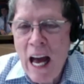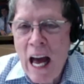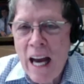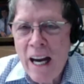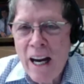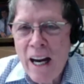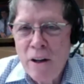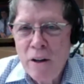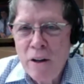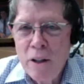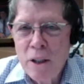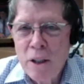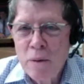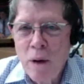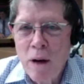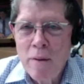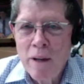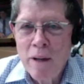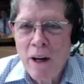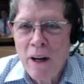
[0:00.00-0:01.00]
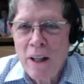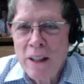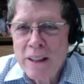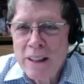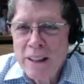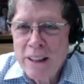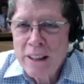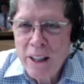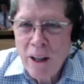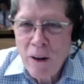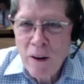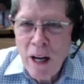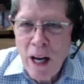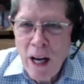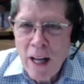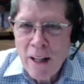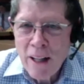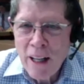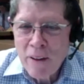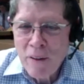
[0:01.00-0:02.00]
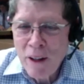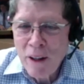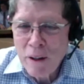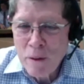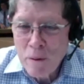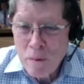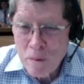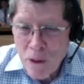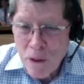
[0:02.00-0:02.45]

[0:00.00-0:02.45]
And I do these webinars, and so like one of the